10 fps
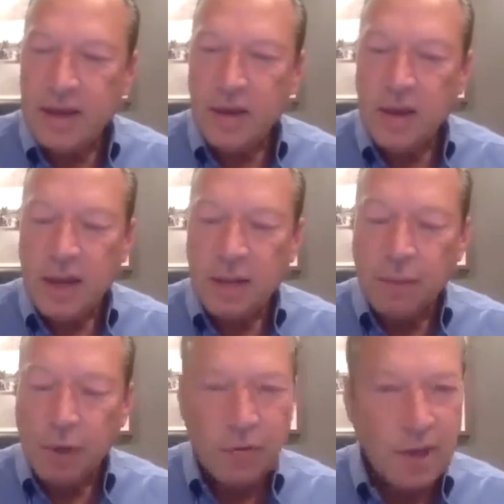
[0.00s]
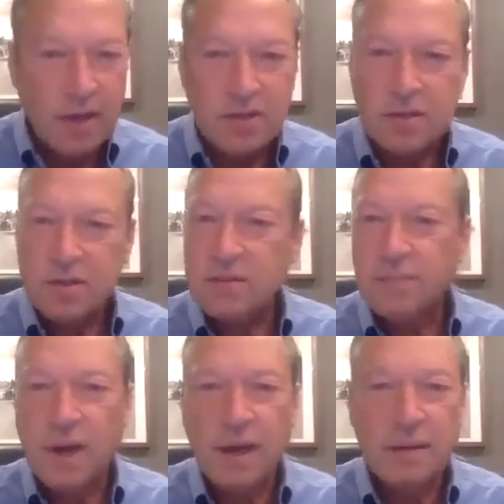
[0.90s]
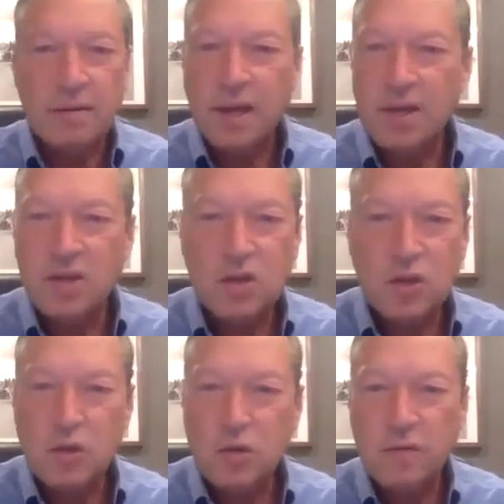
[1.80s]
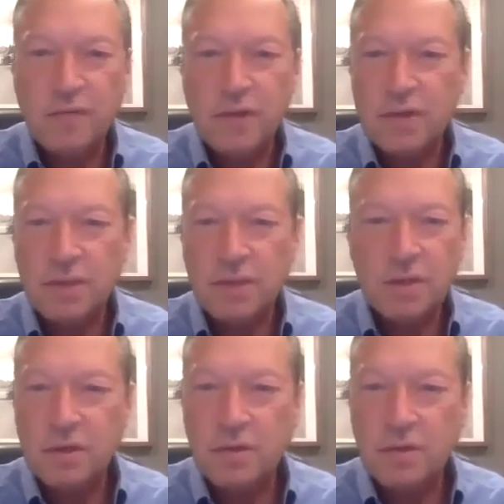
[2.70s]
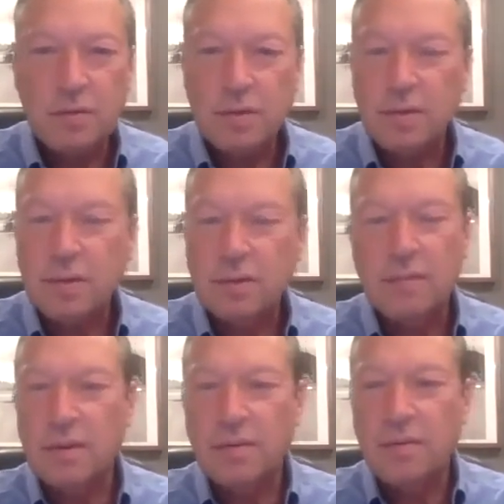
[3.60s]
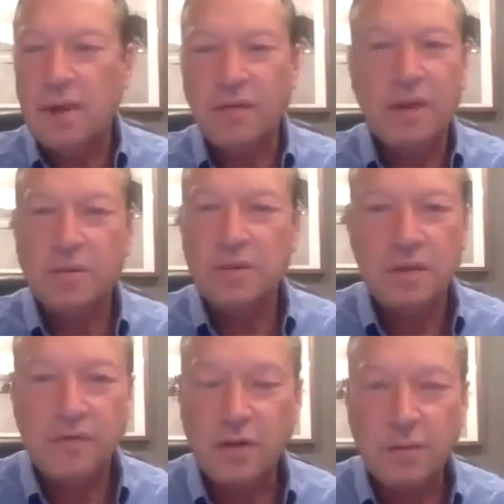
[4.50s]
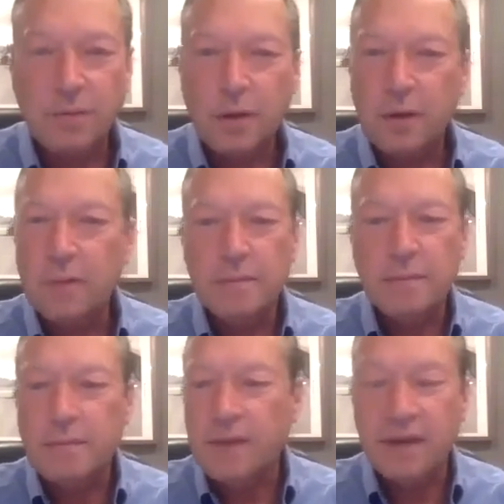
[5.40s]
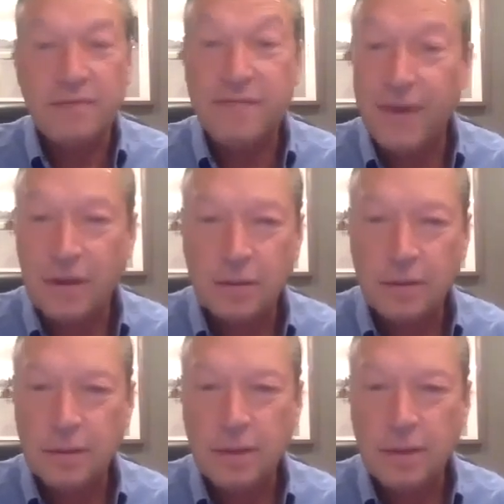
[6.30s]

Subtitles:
And in both cases, by day 2 of the attempted coup, everything had fallen apart. They had failed.